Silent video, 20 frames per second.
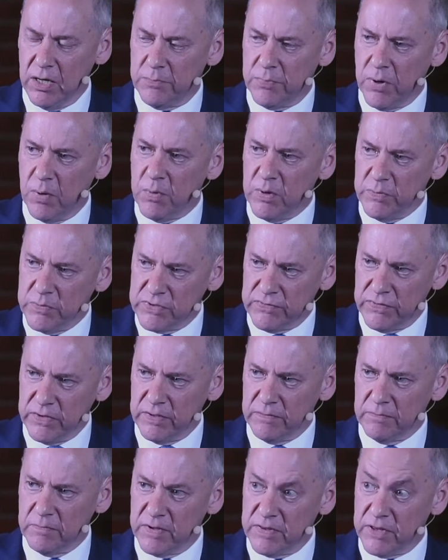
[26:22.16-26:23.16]
problems
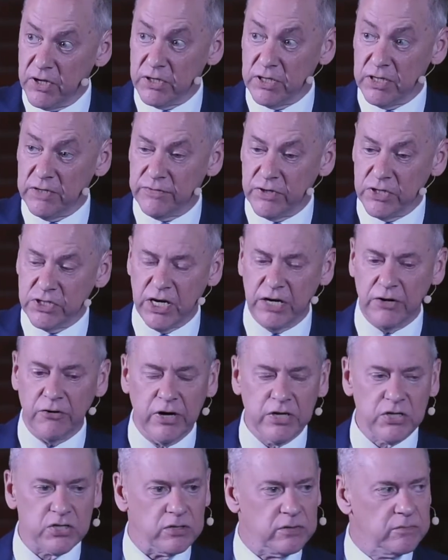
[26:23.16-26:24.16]
for a
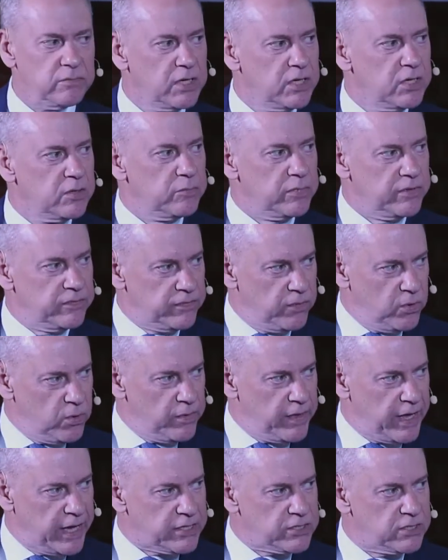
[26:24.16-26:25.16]
generation before
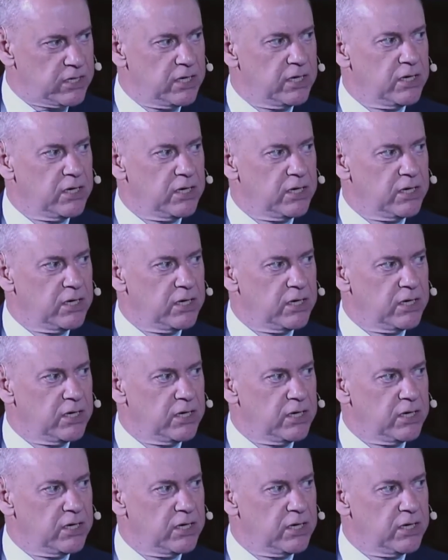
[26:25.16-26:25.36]
that,